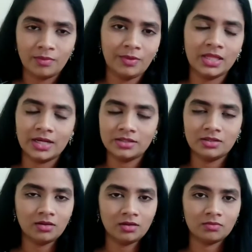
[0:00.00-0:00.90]
Maybe that is
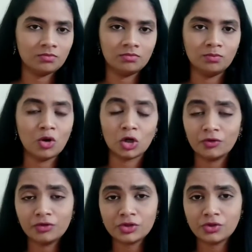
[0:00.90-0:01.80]
the moral
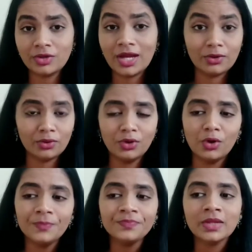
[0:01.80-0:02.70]
of the story, I don't
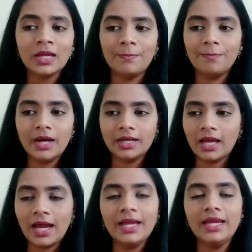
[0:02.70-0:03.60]
know. But I